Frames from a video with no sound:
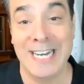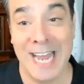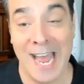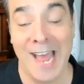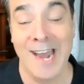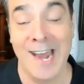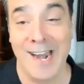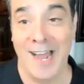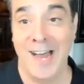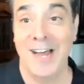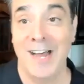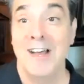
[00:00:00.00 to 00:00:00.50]

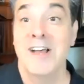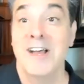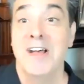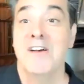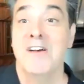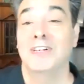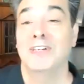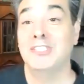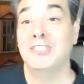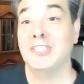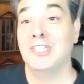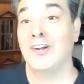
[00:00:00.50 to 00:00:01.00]
Hanna,
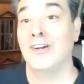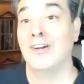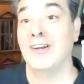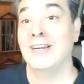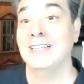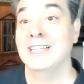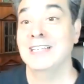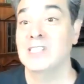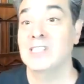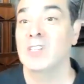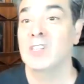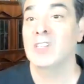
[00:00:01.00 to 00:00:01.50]
for
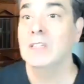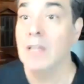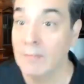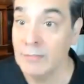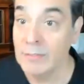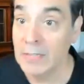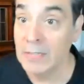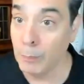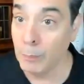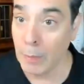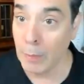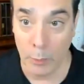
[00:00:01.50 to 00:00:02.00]
sharing this
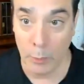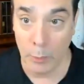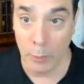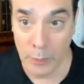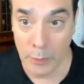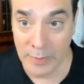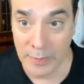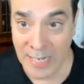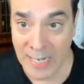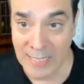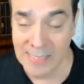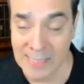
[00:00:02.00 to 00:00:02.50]
lovely Brentwood
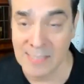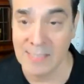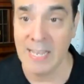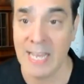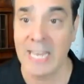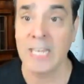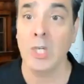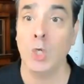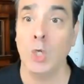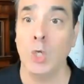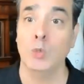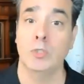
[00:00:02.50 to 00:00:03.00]
with us.
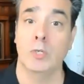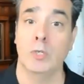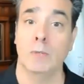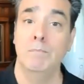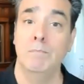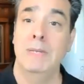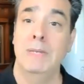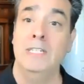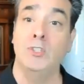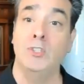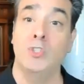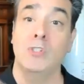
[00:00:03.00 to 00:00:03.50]
Thank you to
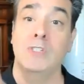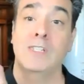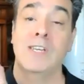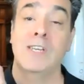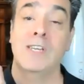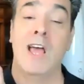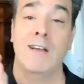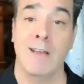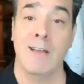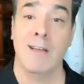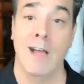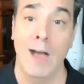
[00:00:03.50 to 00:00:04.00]

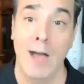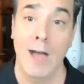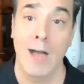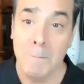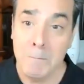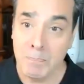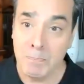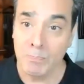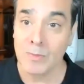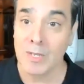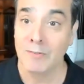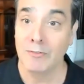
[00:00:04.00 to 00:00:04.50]

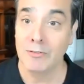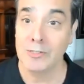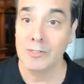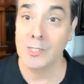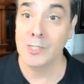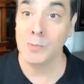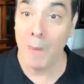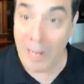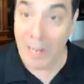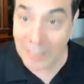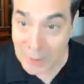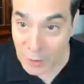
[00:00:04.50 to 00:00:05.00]
miniatures.com for
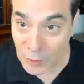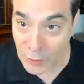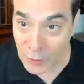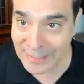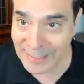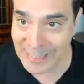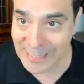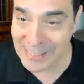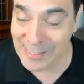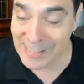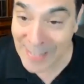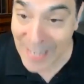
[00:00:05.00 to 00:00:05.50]

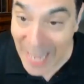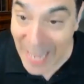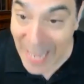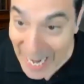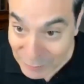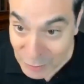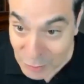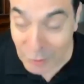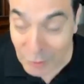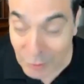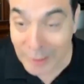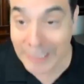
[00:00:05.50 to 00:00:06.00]
sponsoring this
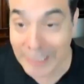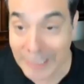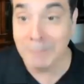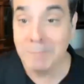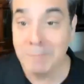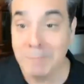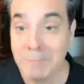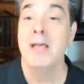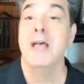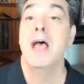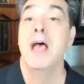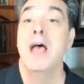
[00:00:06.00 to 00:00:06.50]
live
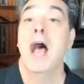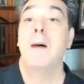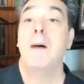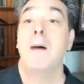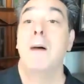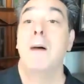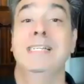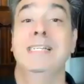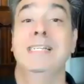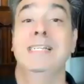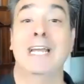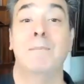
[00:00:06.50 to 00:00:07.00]
stream. I'm
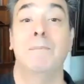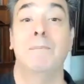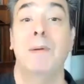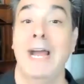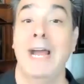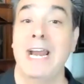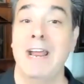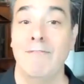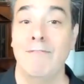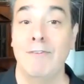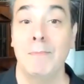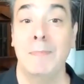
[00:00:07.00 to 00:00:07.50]
say
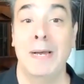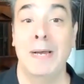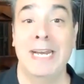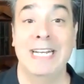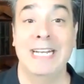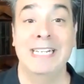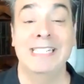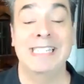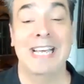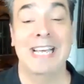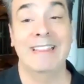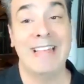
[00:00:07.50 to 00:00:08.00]
goodbye to
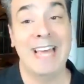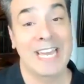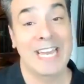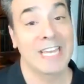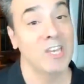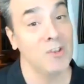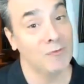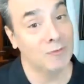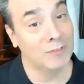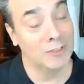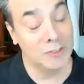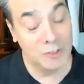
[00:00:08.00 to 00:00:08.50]
everybody and say
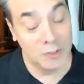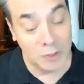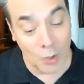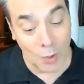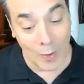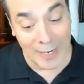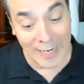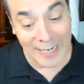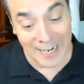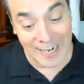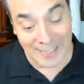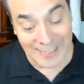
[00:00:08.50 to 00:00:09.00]
thank you for
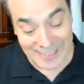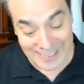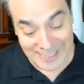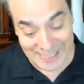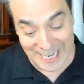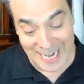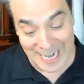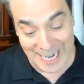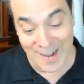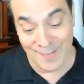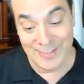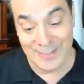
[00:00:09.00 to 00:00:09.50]
joining us
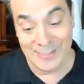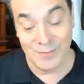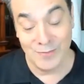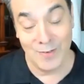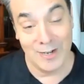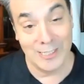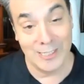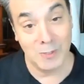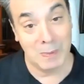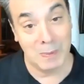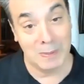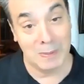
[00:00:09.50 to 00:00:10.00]
today on this
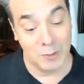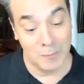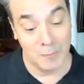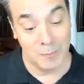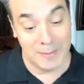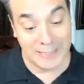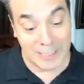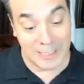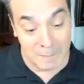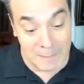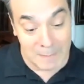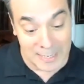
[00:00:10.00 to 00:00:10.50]
very special
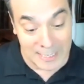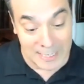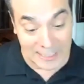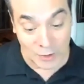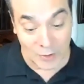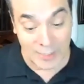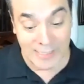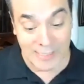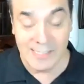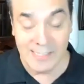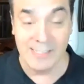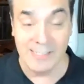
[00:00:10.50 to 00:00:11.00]
Meet the
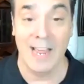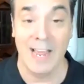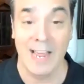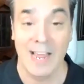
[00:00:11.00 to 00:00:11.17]
Miniaturist.